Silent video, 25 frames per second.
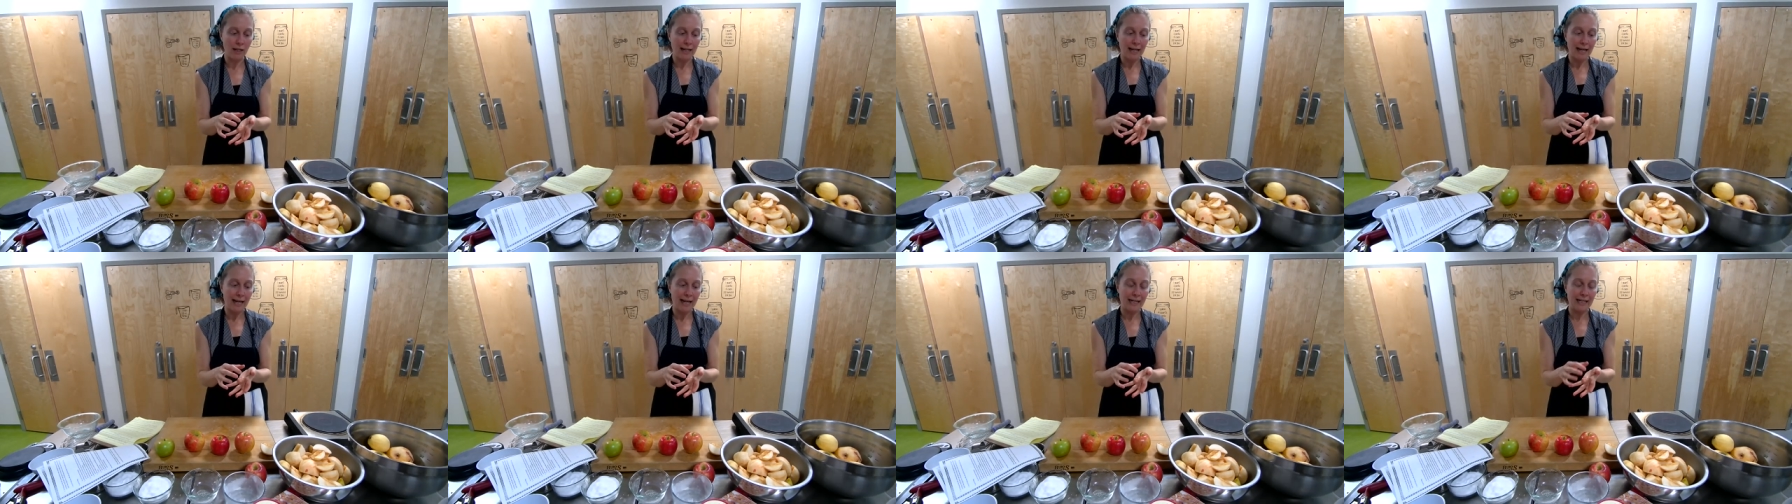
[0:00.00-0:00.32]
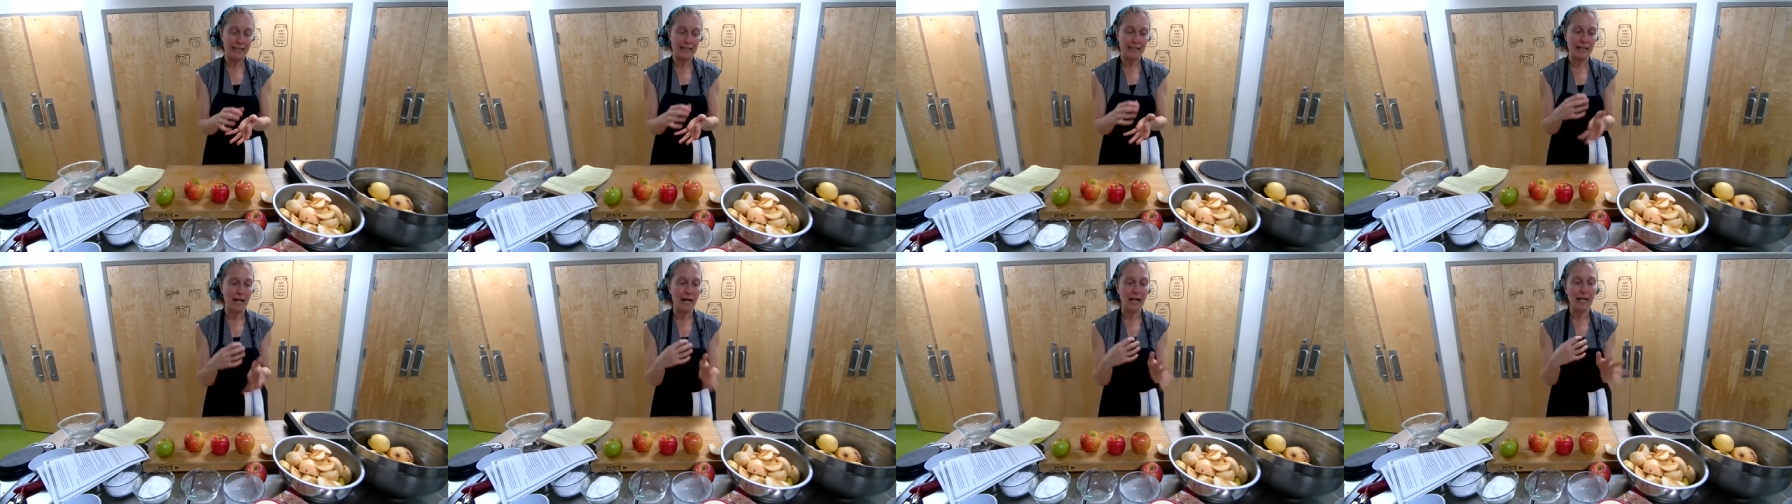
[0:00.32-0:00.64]
and
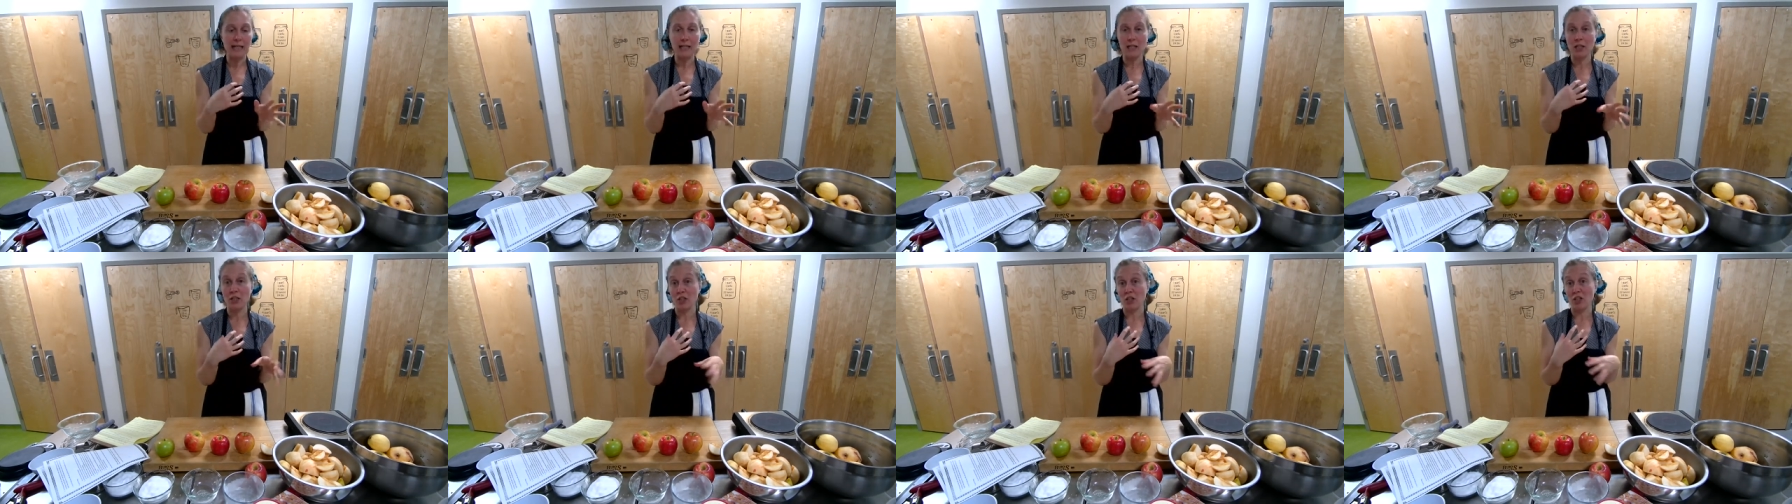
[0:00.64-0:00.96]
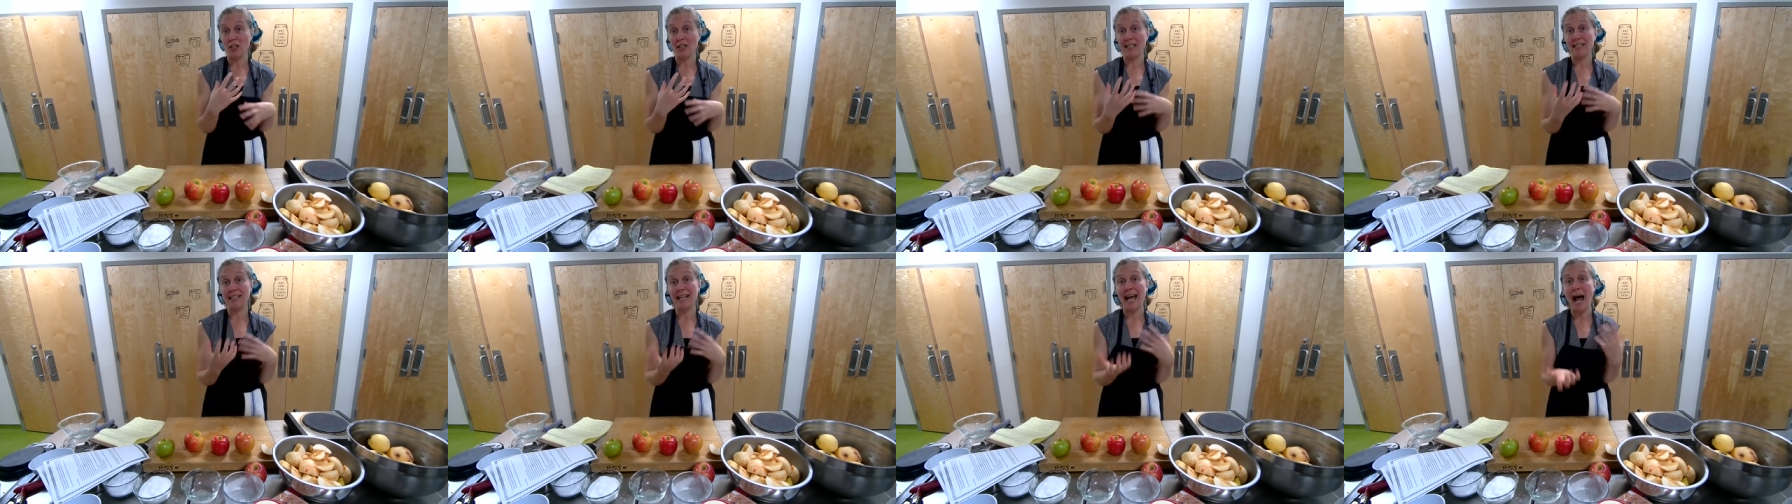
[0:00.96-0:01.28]
is not going to turn
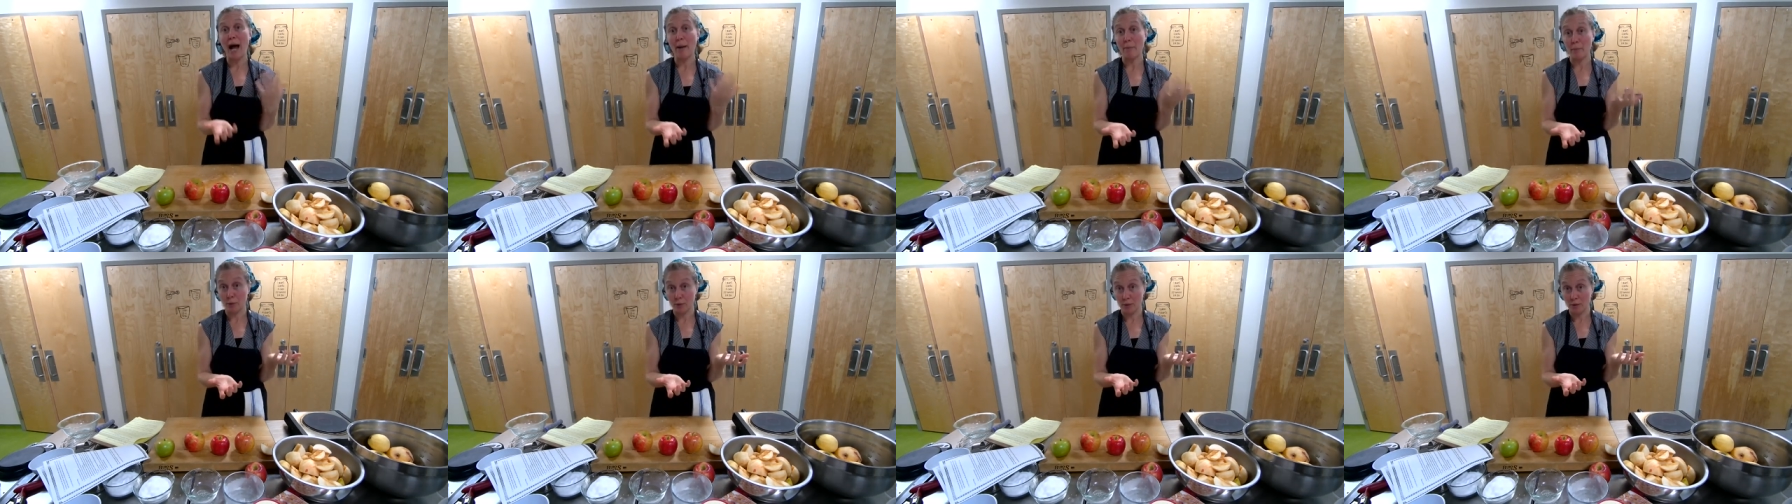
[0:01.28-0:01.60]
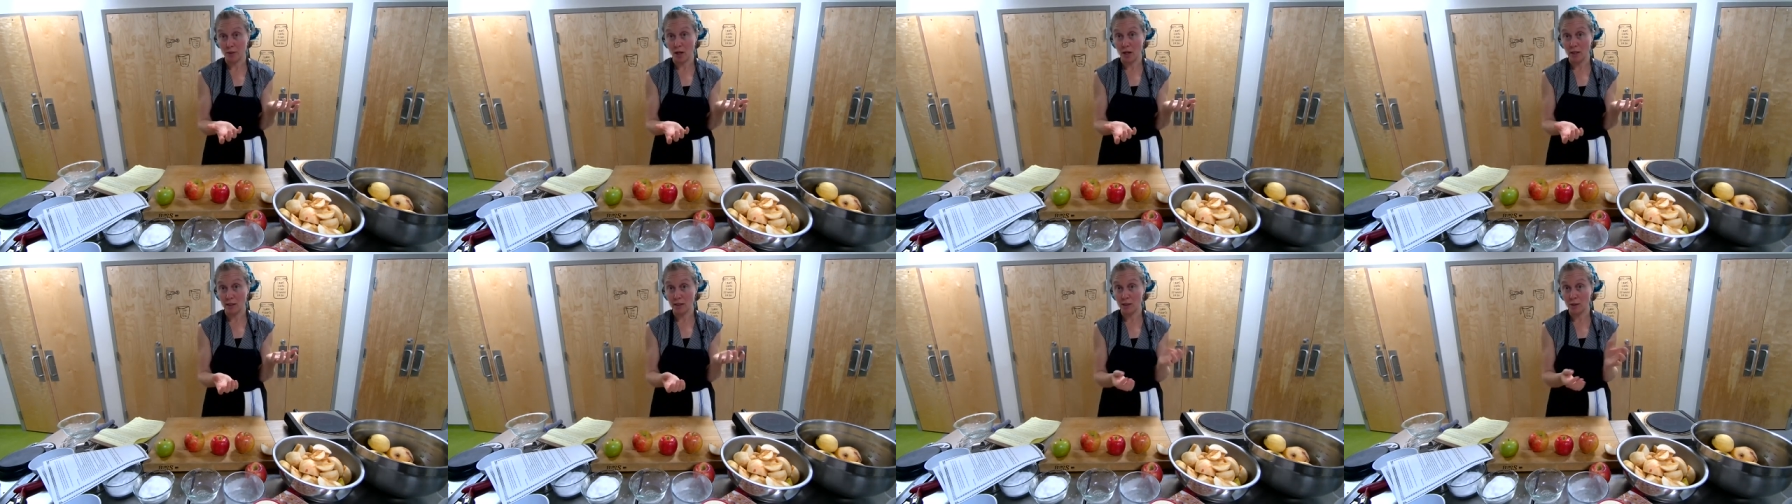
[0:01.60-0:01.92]
into applesauce.